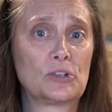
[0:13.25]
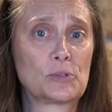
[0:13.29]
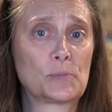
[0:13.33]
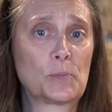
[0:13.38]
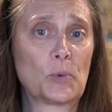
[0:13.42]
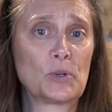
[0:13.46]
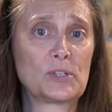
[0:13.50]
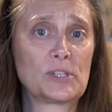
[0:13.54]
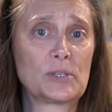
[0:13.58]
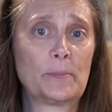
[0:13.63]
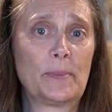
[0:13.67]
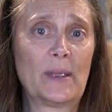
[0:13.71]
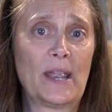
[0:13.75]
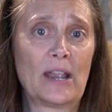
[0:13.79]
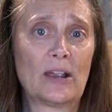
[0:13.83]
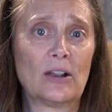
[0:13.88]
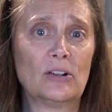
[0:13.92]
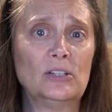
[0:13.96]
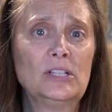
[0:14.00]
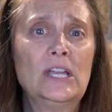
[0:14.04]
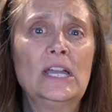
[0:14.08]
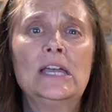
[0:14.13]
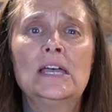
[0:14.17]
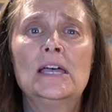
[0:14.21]
sports
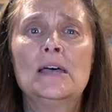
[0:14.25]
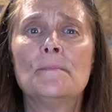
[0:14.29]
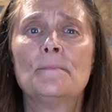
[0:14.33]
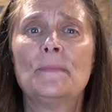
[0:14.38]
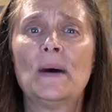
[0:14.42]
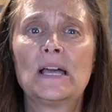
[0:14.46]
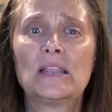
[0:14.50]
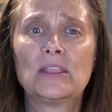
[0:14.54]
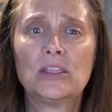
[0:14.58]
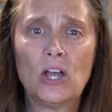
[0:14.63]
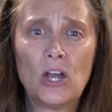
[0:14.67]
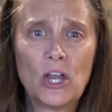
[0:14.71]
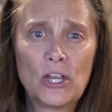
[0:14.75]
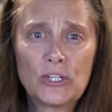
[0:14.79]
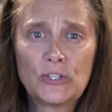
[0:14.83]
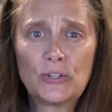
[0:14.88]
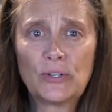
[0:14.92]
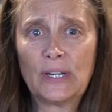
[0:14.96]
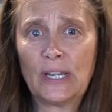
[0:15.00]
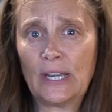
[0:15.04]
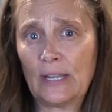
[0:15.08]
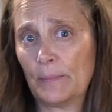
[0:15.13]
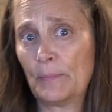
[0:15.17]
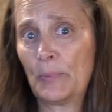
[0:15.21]
apparel by
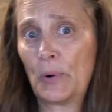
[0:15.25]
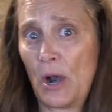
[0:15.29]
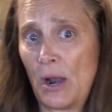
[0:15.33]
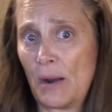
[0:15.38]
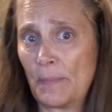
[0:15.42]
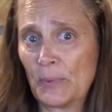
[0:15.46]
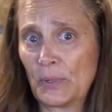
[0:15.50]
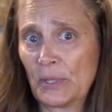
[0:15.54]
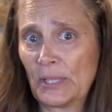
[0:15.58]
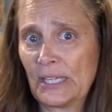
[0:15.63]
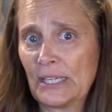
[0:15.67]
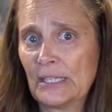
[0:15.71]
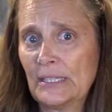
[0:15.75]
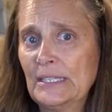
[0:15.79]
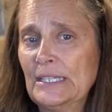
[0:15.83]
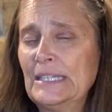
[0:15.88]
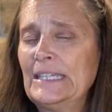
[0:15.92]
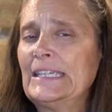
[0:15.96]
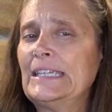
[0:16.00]
laundering it properly.